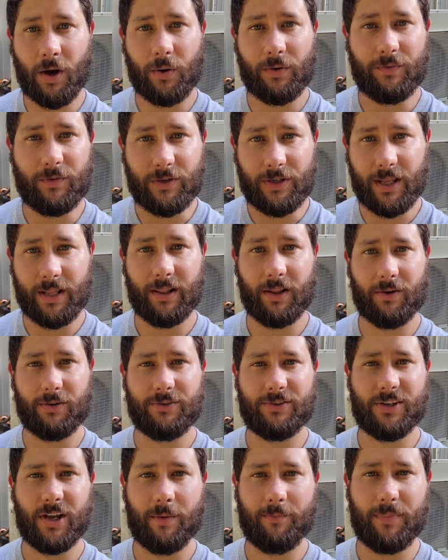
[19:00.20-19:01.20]
if you did learn
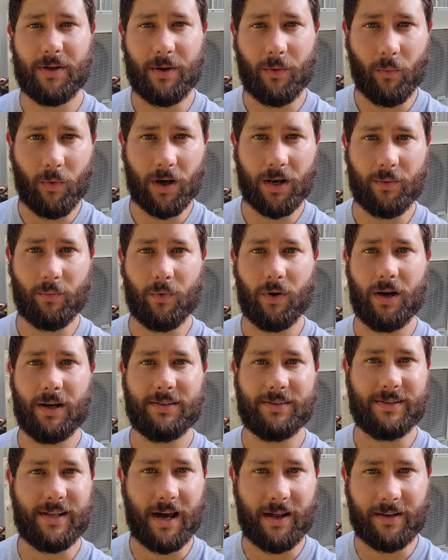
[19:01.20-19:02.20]
something, what it was
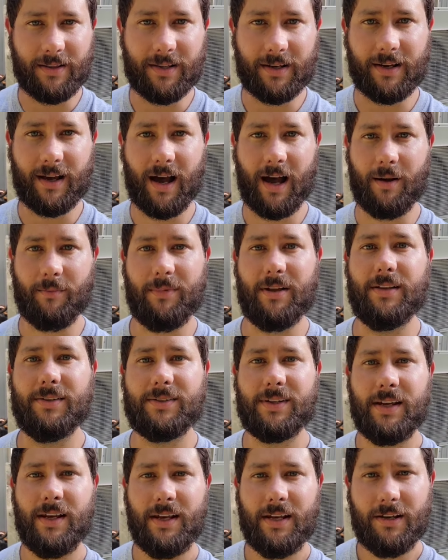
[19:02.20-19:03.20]
down in the comments.
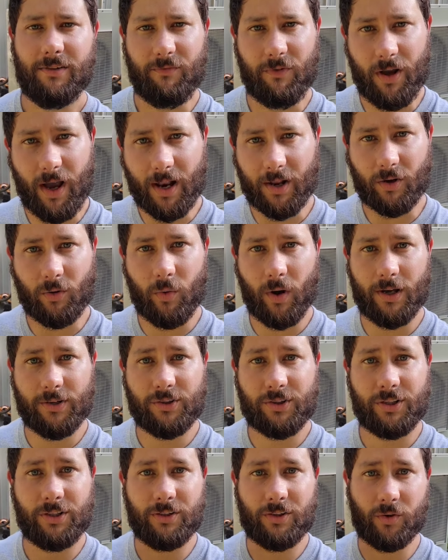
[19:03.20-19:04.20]
If you got a
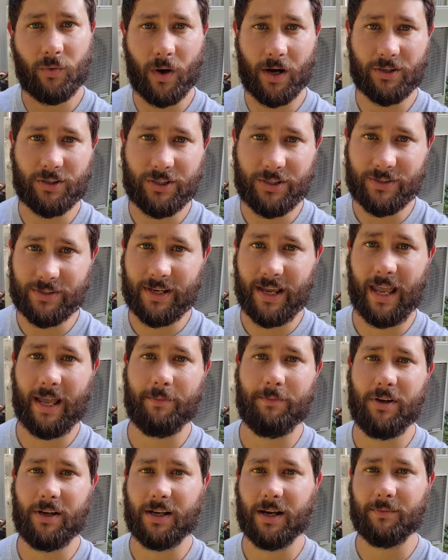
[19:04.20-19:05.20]
question, questions can
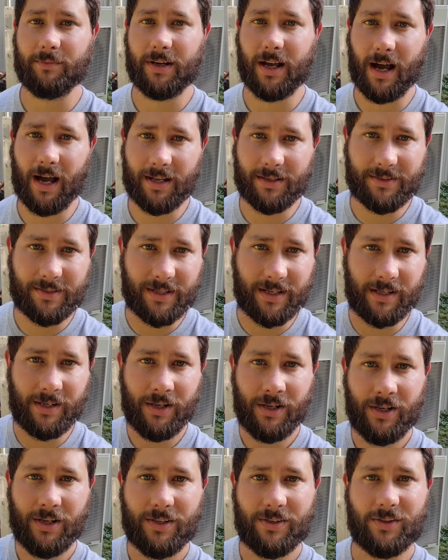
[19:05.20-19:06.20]
become content,
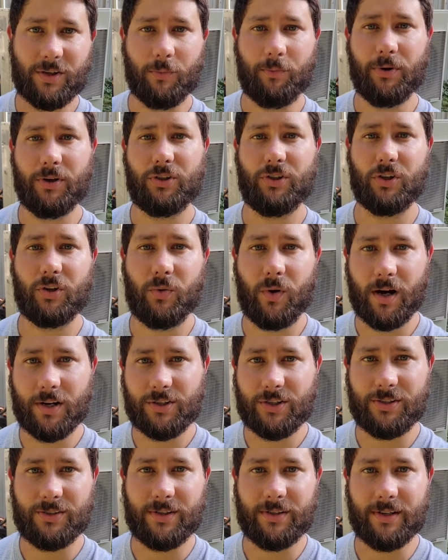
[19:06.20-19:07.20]
so put your
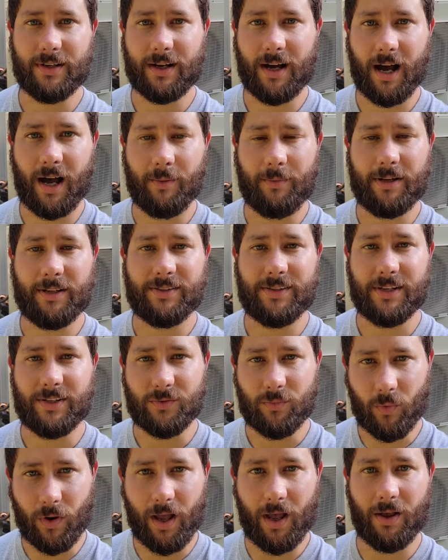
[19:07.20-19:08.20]
questions in the comments as
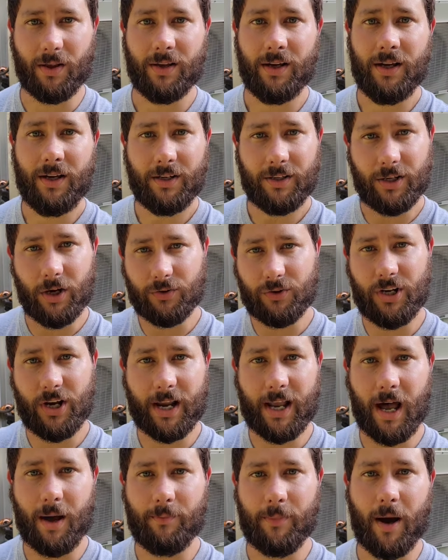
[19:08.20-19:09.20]
well. Go check
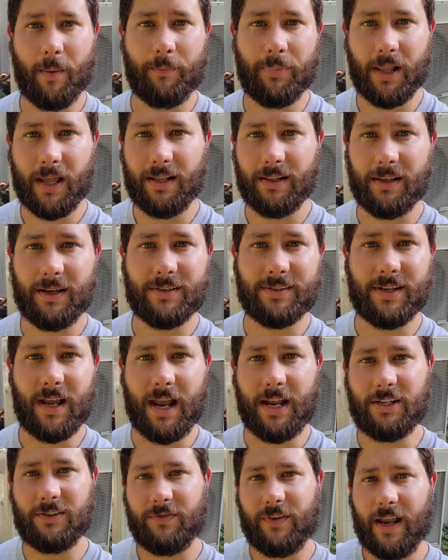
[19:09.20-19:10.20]
out my playlist,
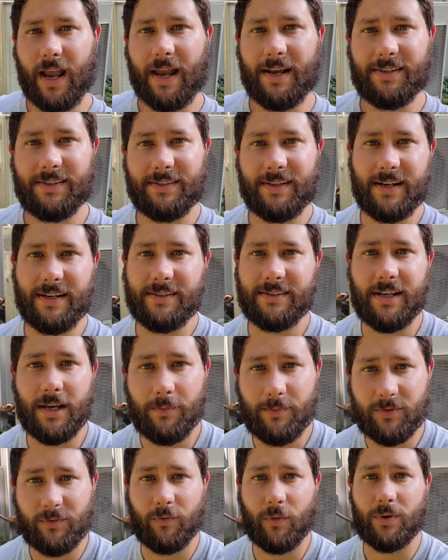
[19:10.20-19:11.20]
H V A C
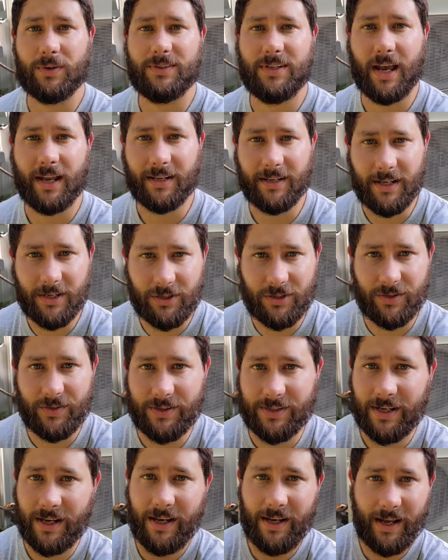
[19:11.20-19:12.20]
Tips for Technicians
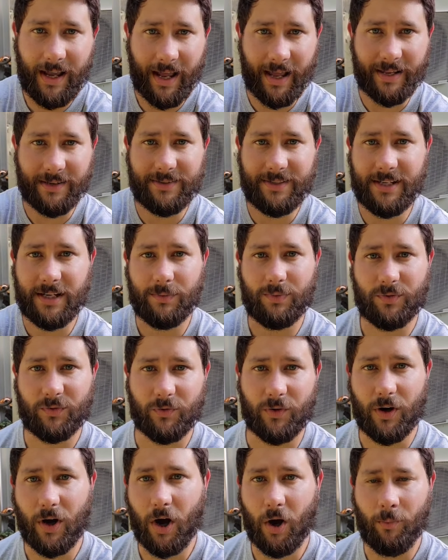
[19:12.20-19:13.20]
and Tips for
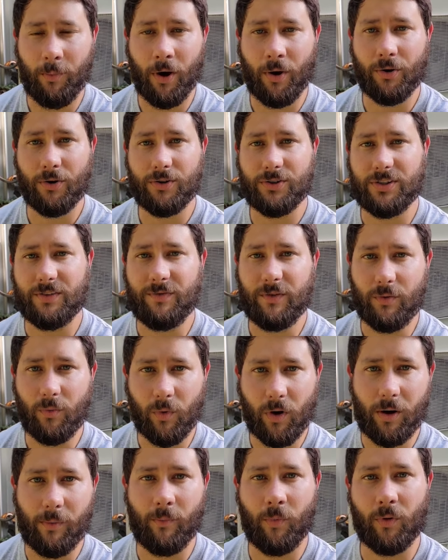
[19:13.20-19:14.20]
Homeowners, if you
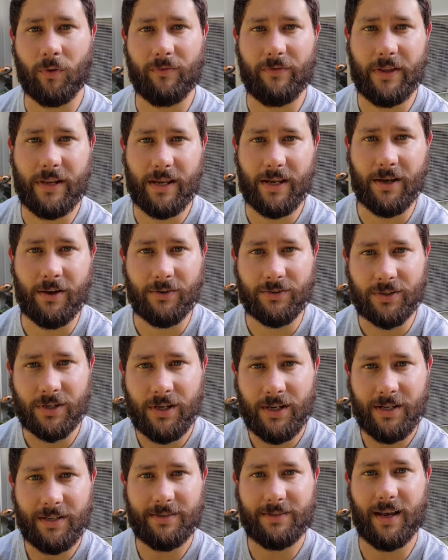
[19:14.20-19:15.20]
want more videos
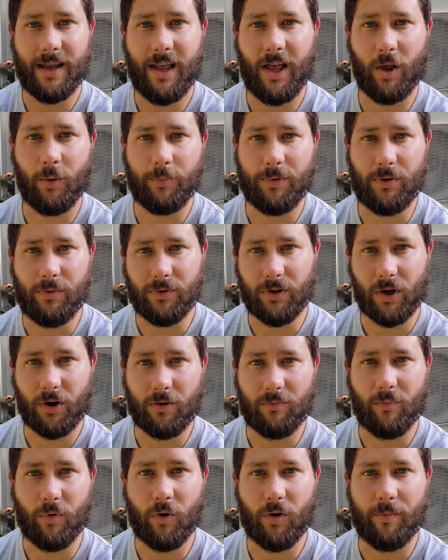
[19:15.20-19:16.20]
to help you learn
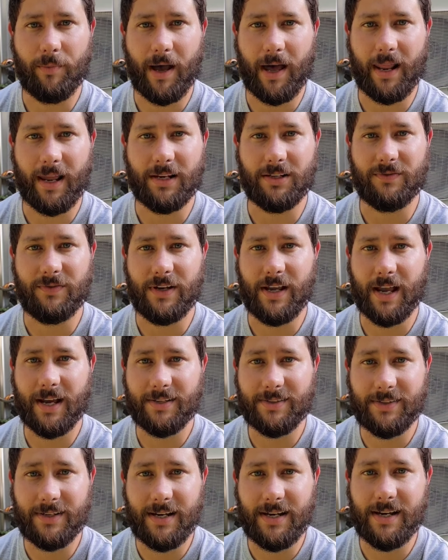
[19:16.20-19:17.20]
more about H V A
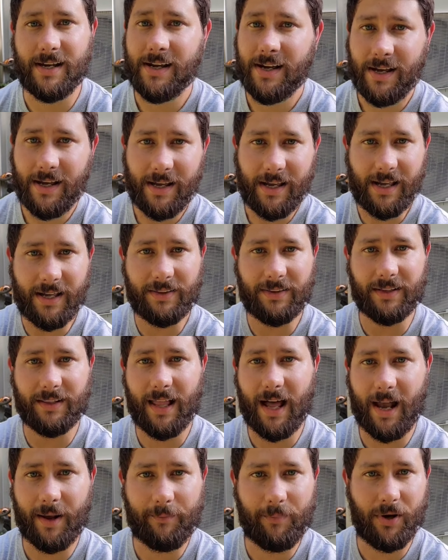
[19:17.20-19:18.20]
C. Hit the
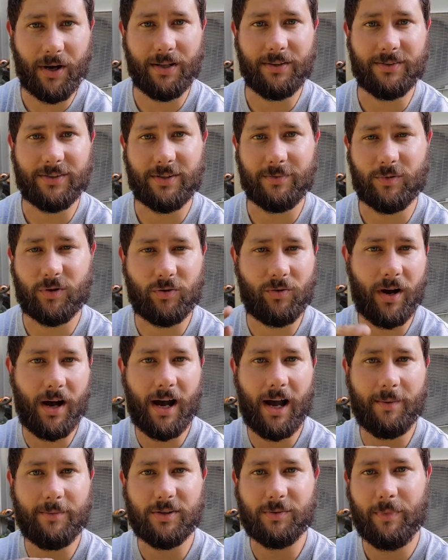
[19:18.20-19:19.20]
like button,
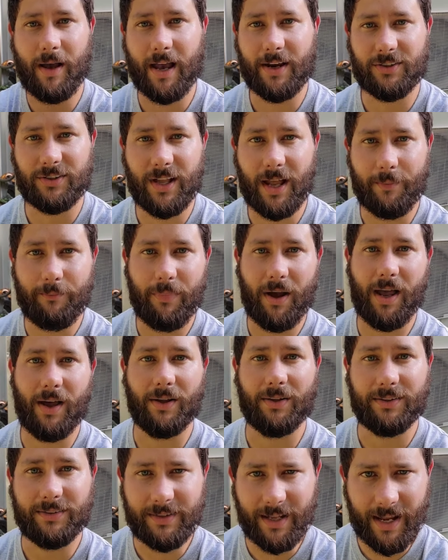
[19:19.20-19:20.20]
subscribe, smash that bell,
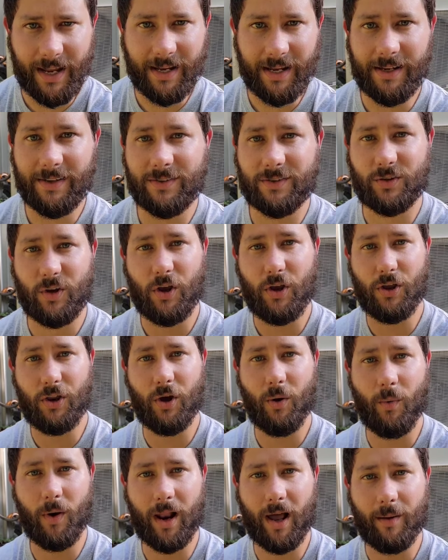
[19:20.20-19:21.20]
ding, so you know
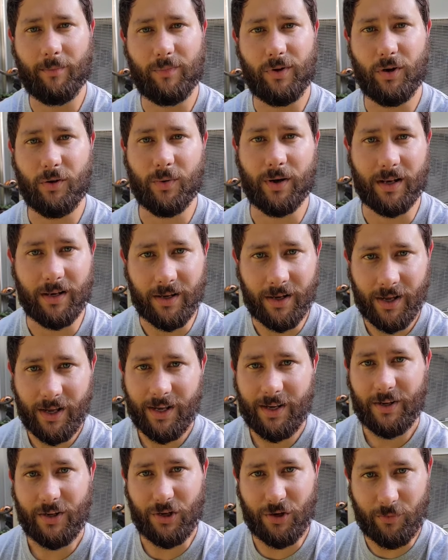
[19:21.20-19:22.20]
what I'm doing.
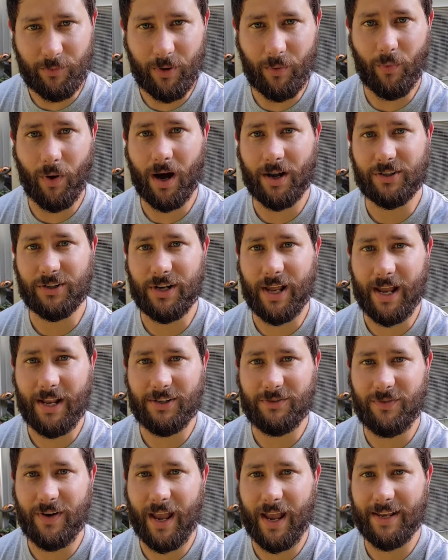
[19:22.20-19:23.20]
You've been watching H
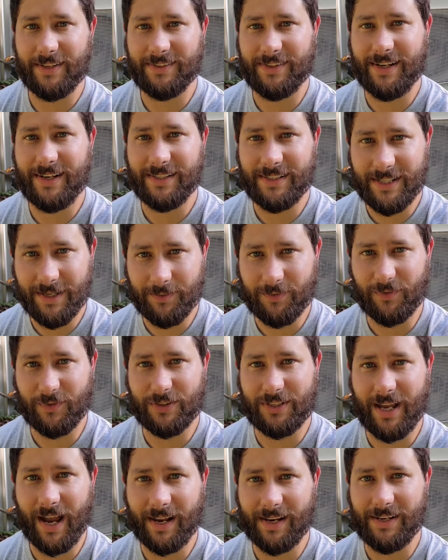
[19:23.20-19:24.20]
V A C Tips for
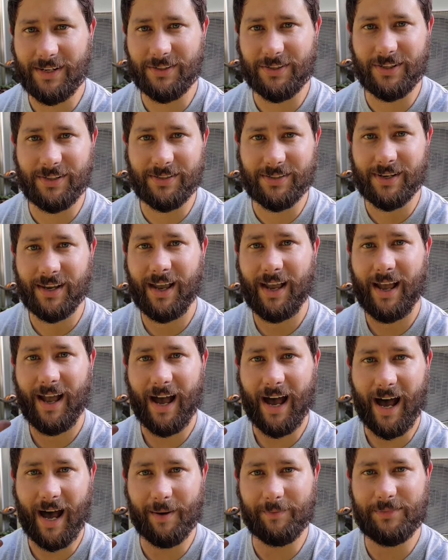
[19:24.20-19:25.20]
Technicians.
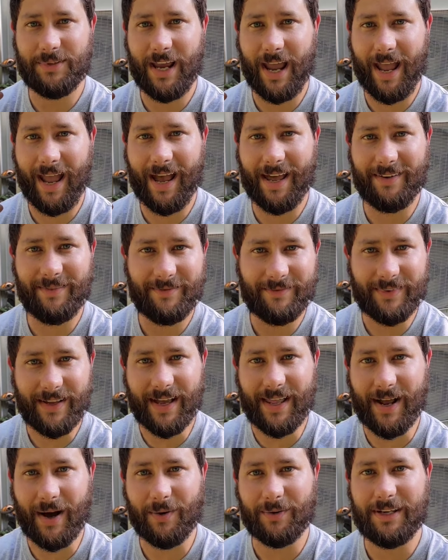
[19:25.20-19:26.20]
I'm Tad, and
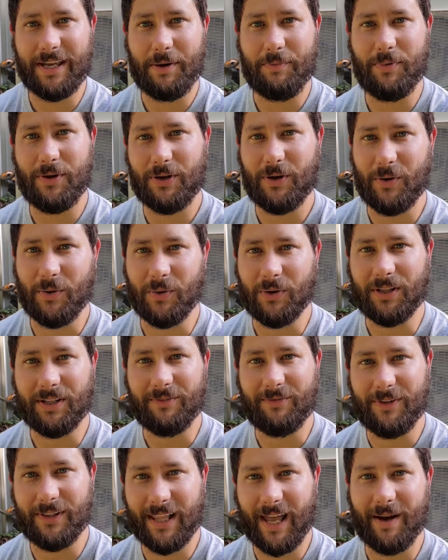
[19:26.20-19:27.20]
I'll keep you cool if
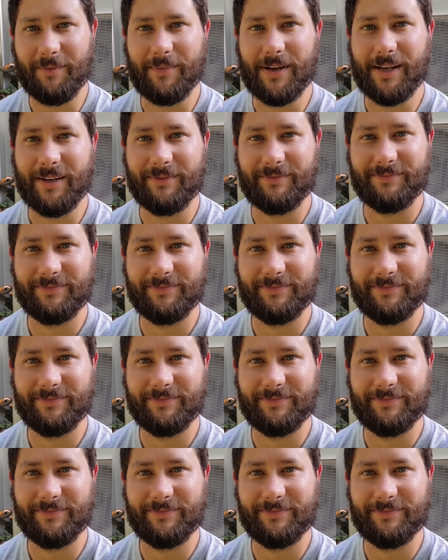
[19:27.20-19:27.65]
you let me.